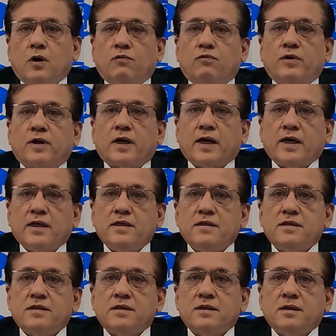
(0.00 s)
of our
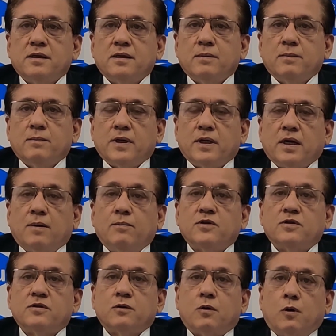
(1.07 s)
eyes
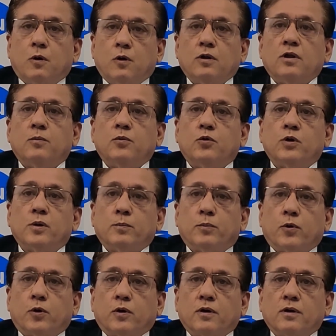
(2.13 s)
becomes all the more
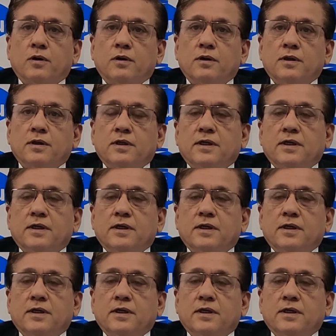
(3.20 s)
important